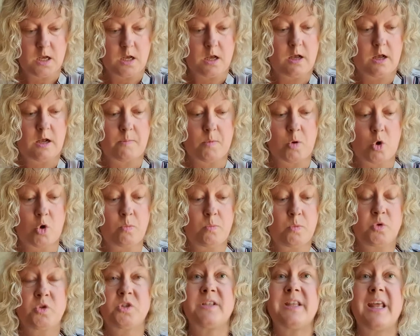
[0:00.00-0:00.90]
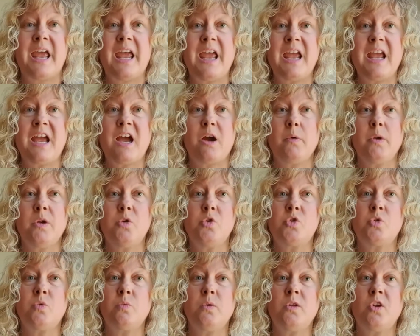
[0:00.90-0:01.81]
I'm almost there. How are you
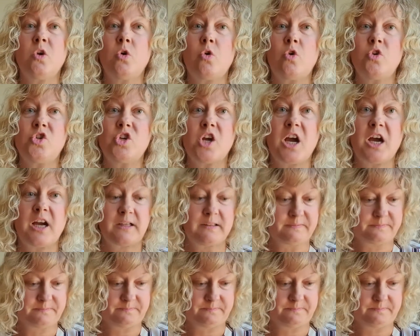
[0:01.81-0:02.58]
doing with your jar?